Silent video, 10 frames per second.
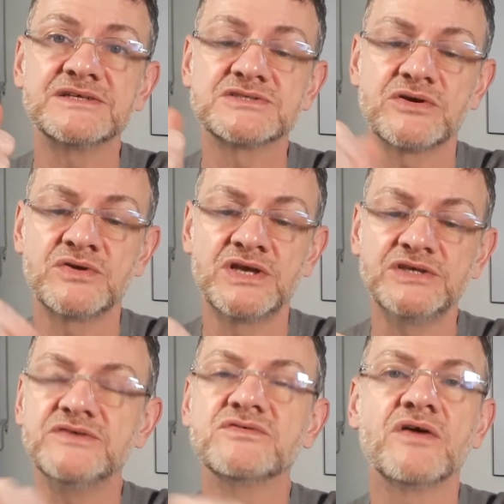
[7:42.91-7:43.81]
So
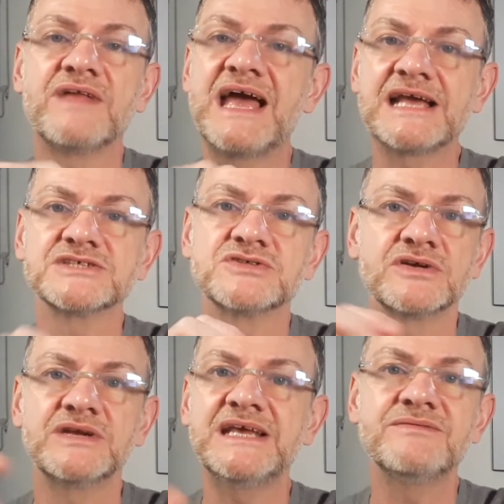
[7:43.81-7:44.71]
you've got that
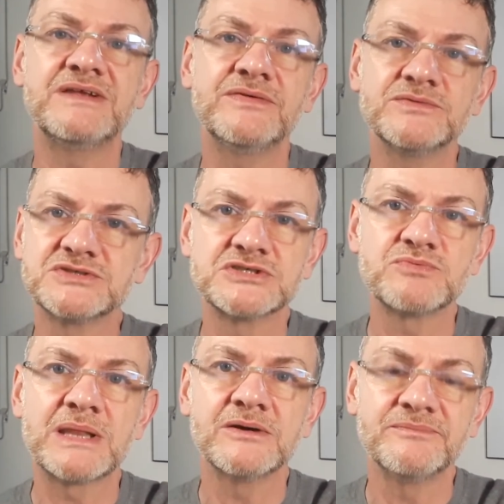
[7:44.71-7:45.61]
extra, even if it was to
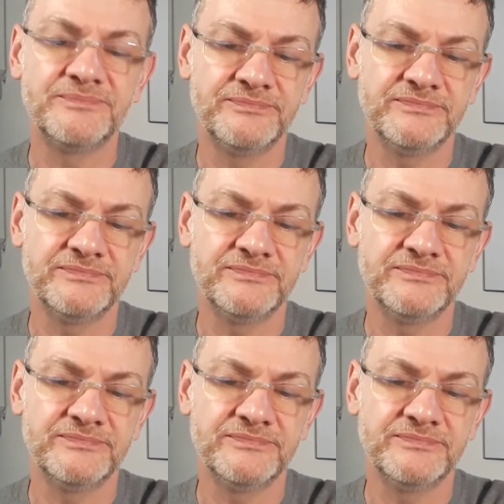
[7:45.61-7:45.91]
swell up